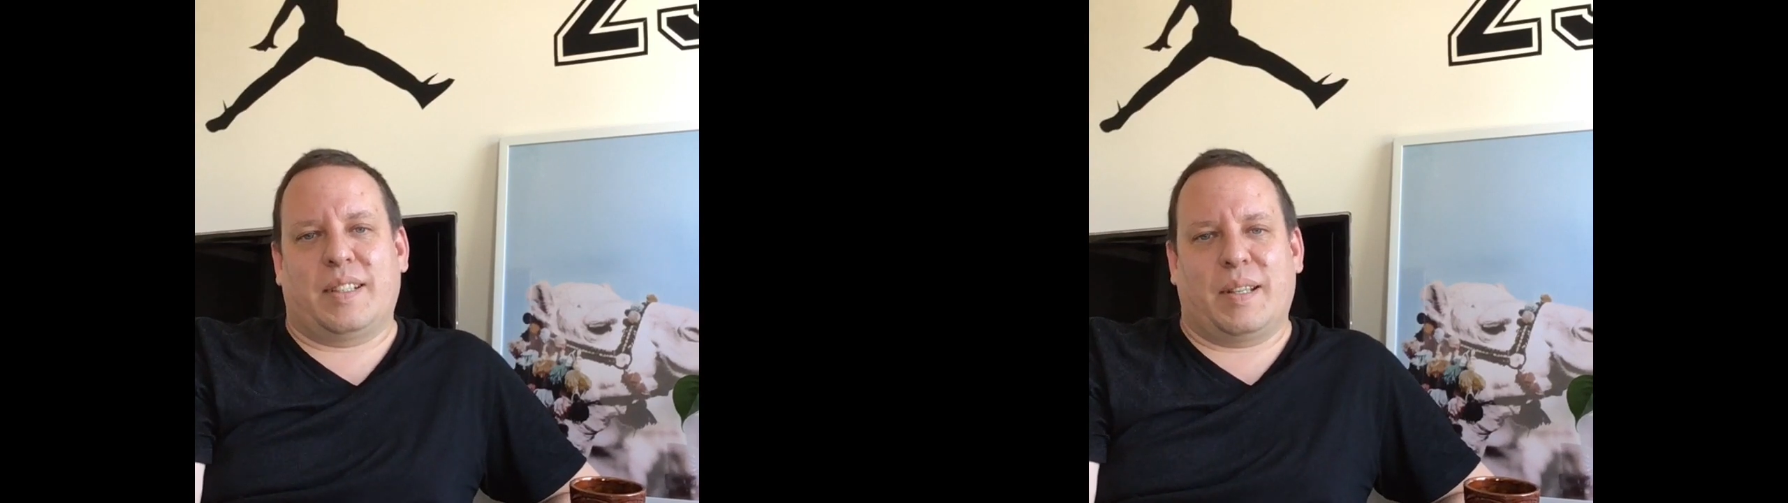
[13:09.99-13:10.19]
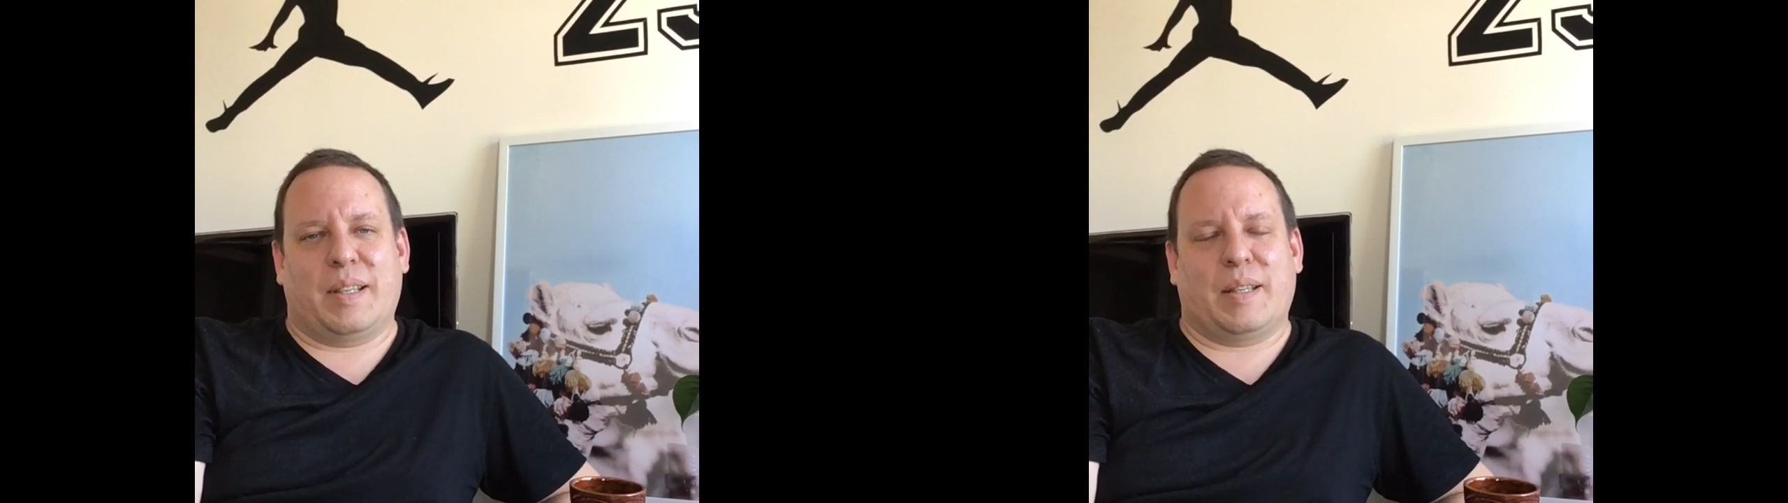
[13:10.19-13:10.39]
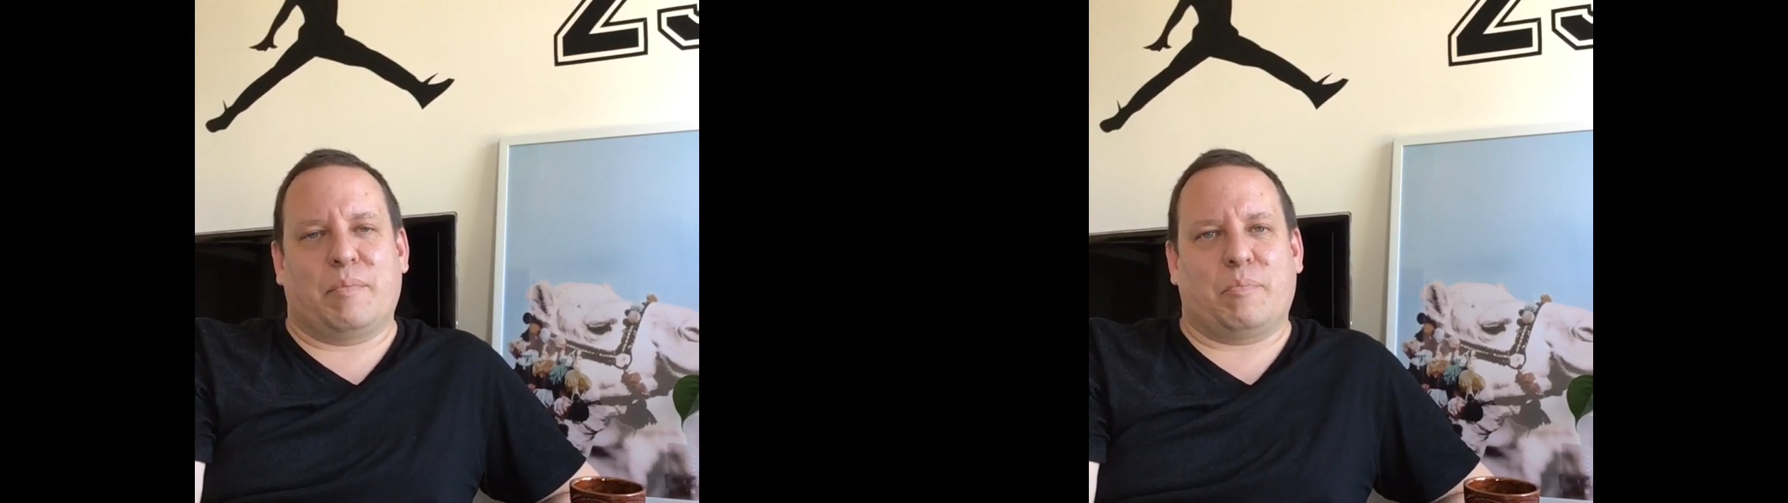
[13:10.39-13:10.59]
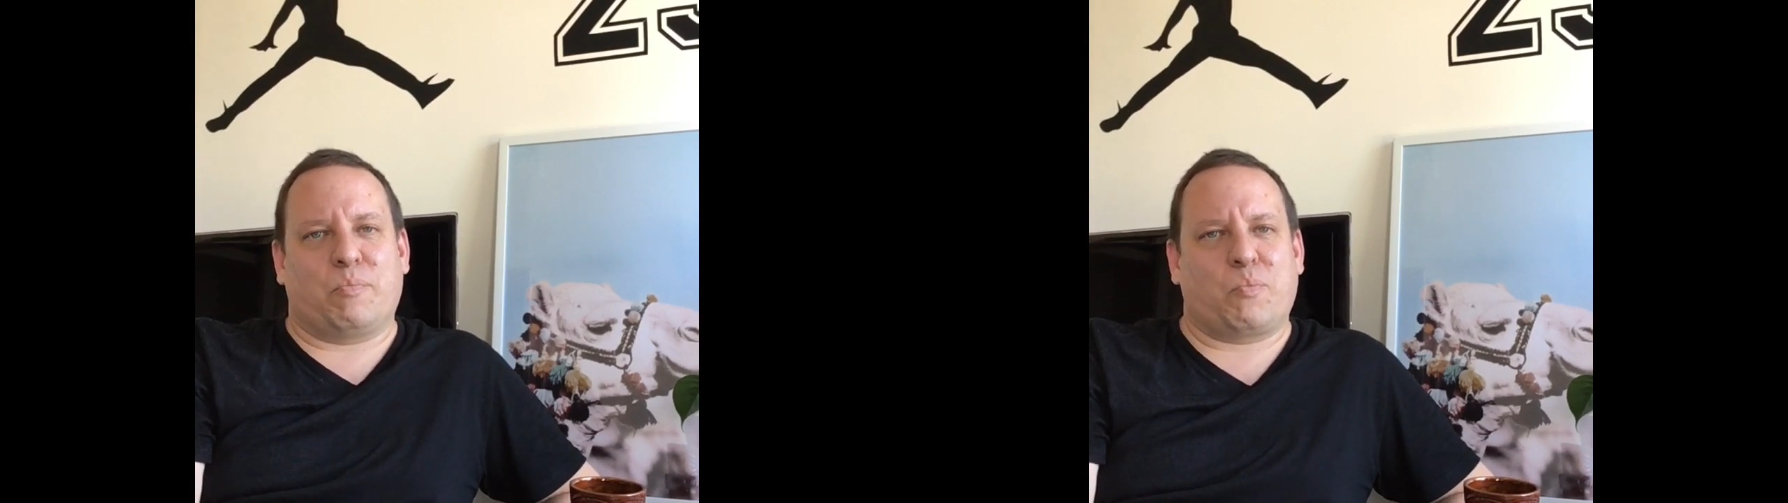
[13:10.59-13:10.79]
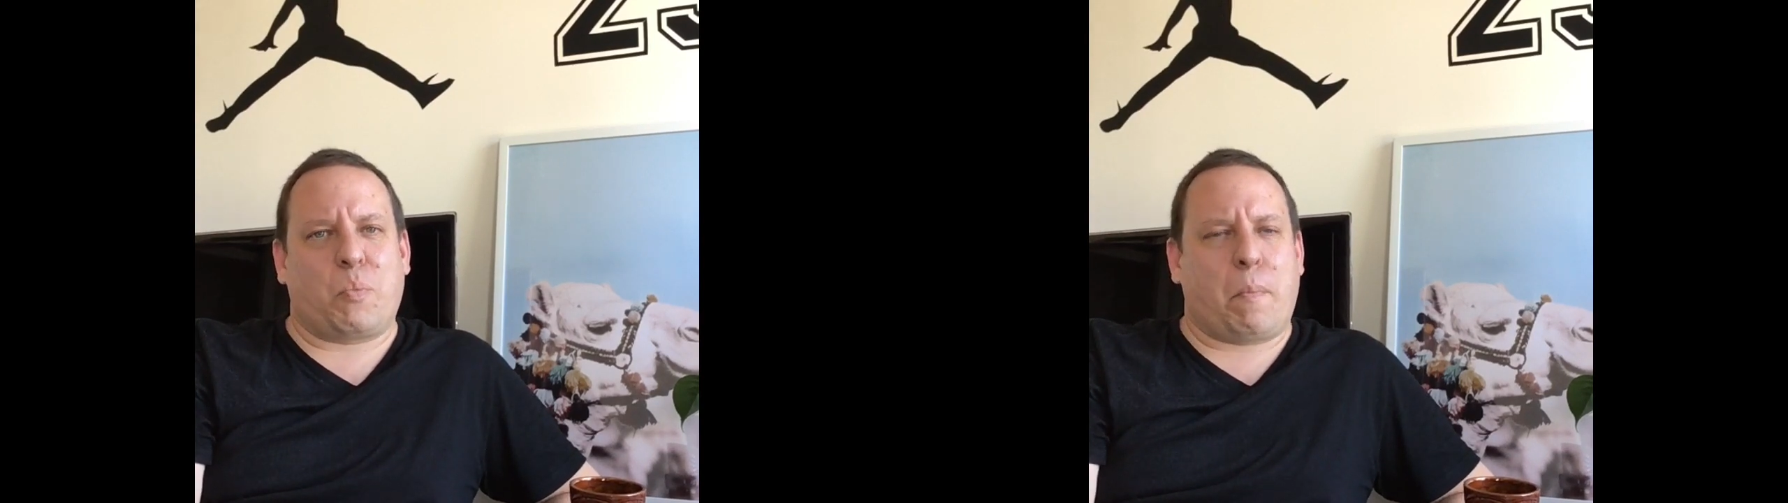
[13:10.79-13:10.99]
Um,
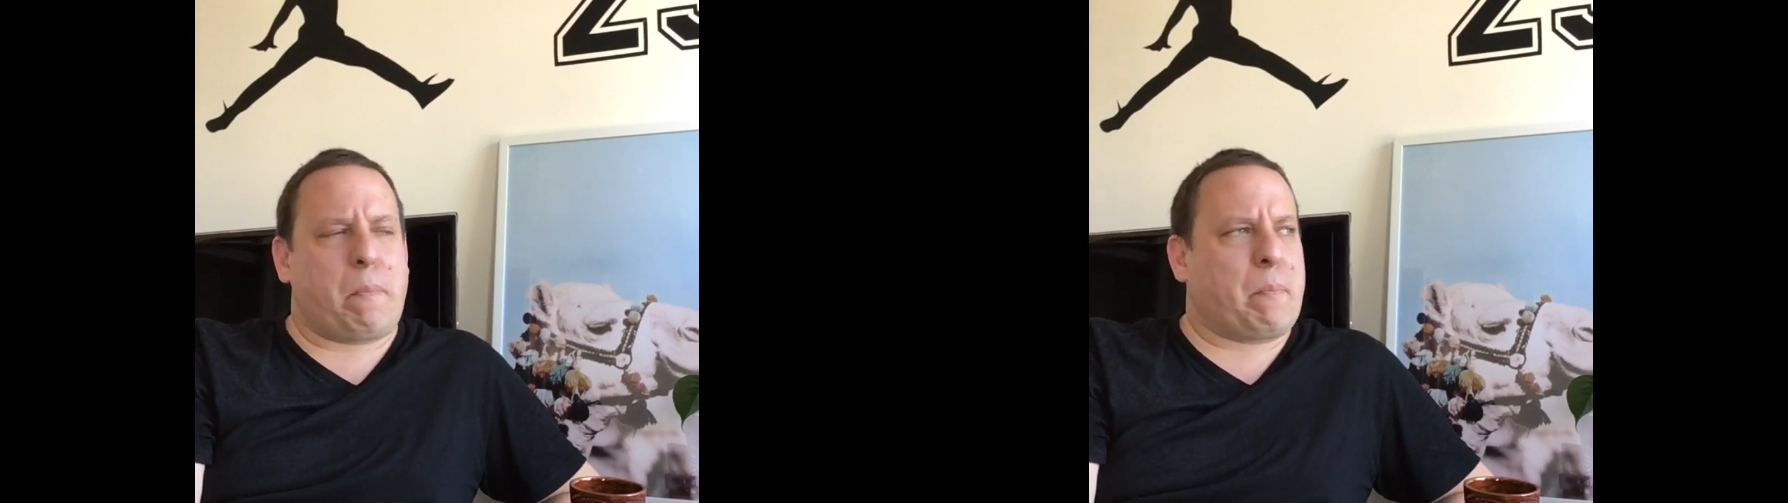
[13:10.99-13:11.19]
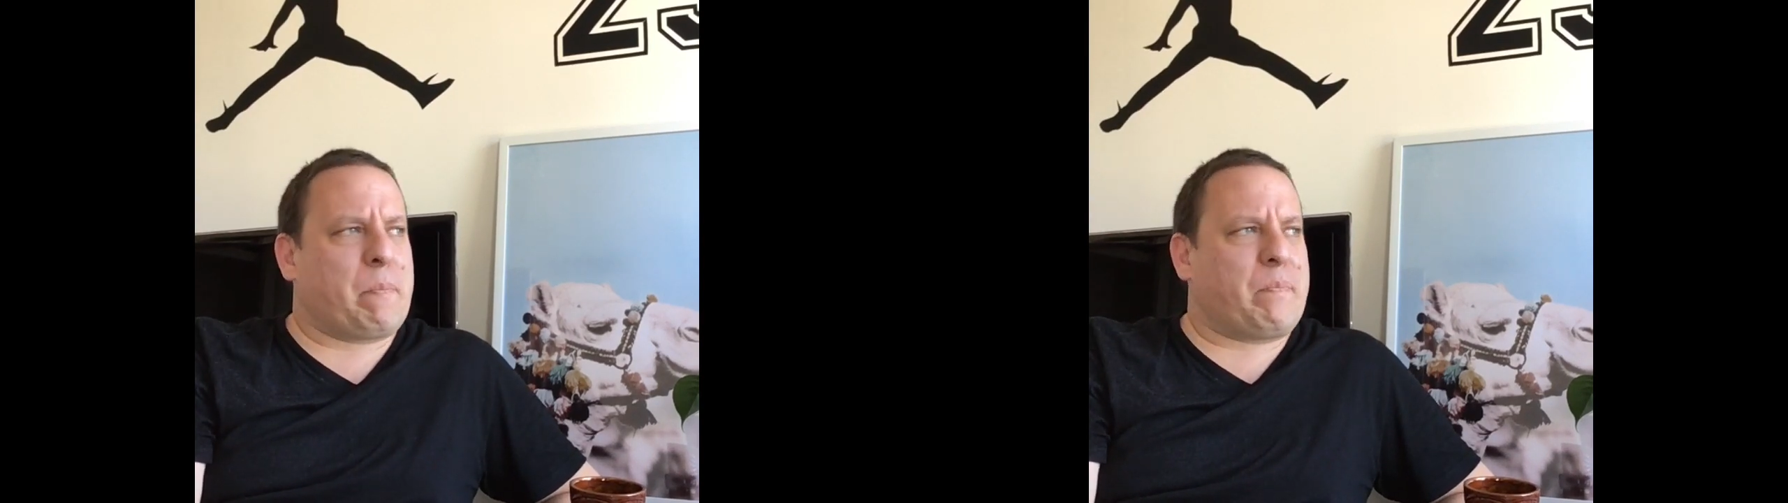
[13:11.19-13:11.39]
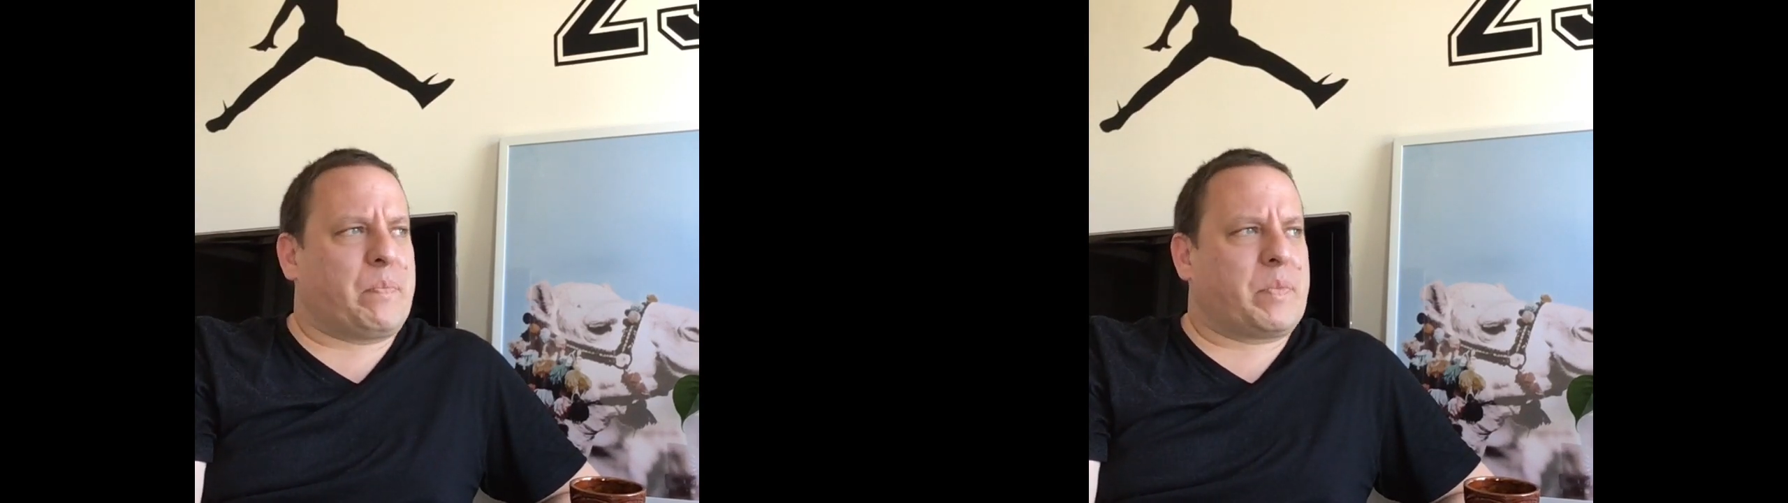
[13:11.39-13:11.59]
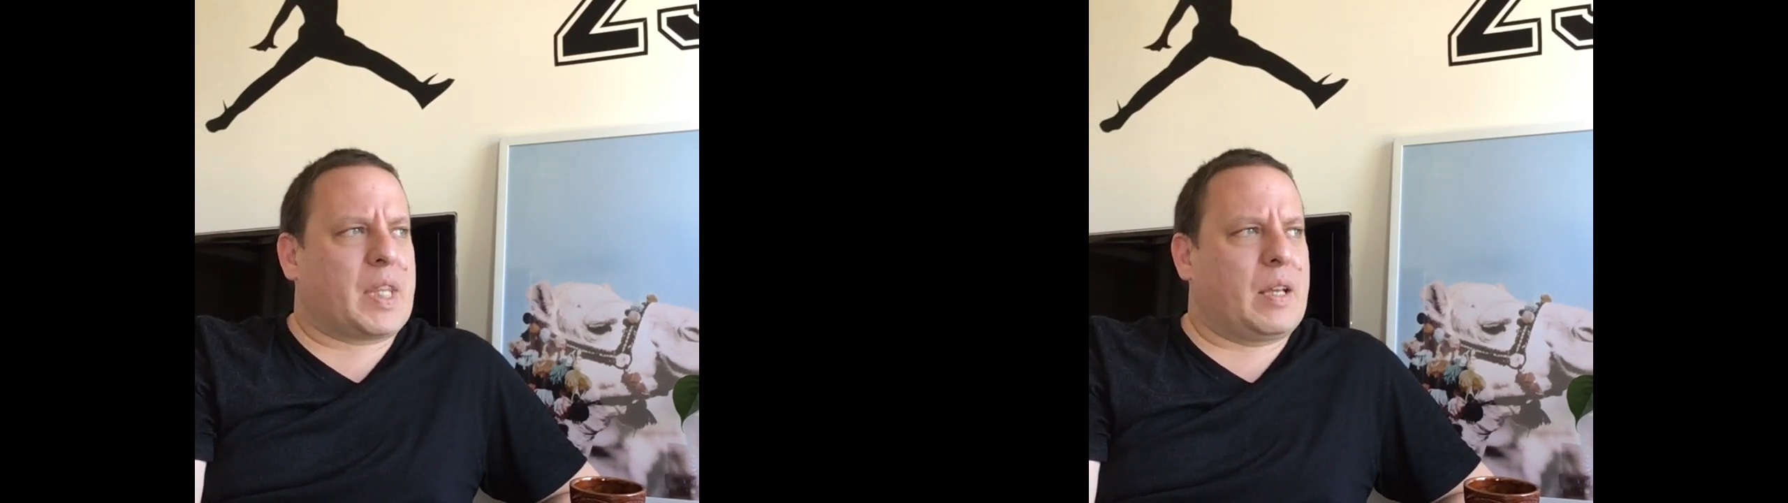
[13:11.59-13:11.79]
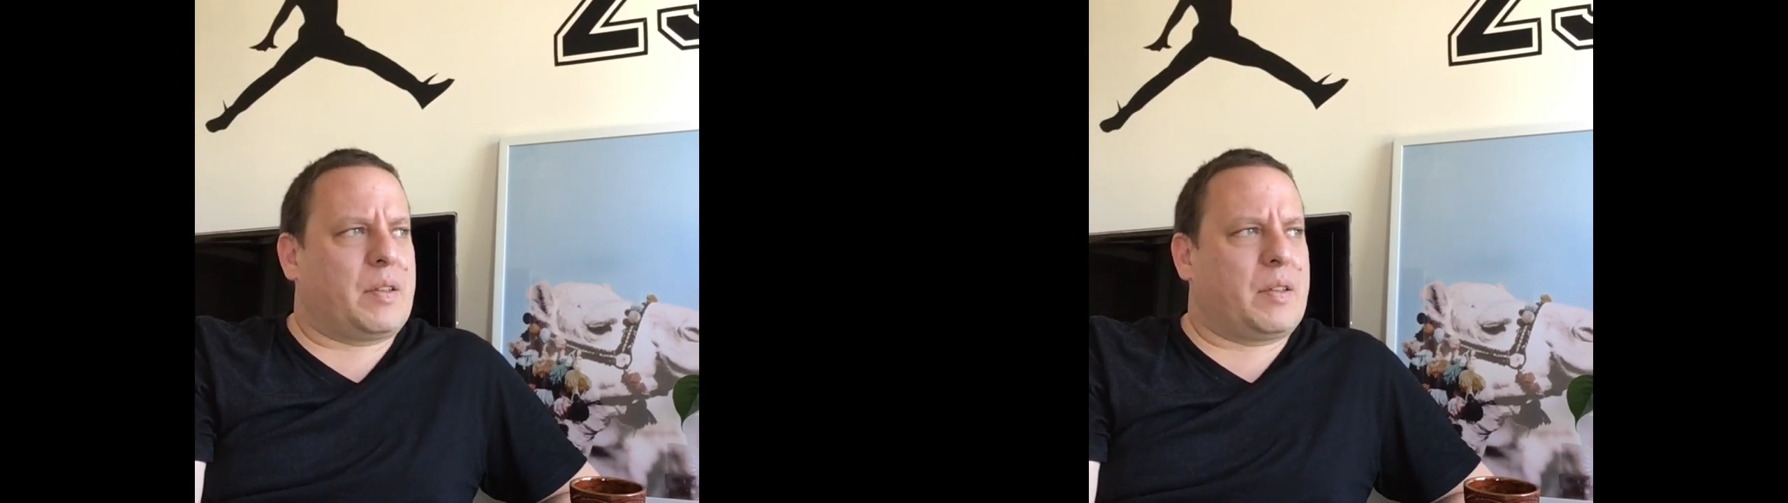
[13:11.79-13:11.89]
I